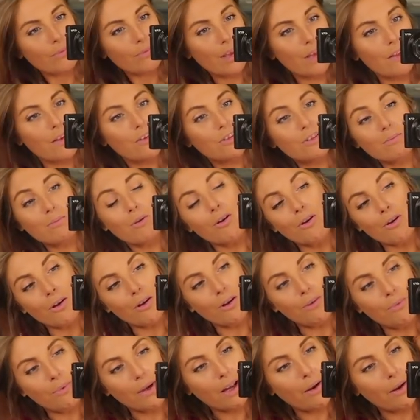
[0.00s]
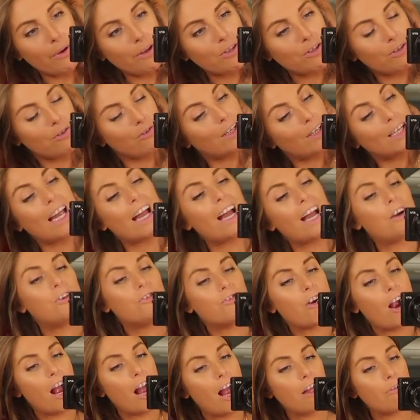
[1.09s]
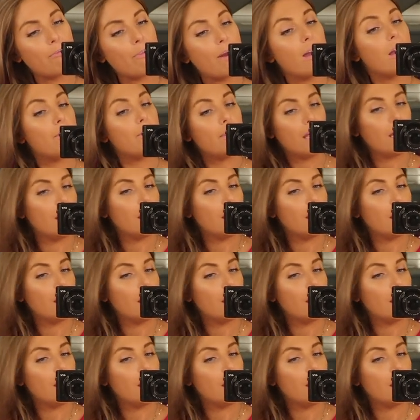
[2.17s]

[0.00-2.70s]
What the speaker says: And then tomorrow we're going to a day out drive, baby.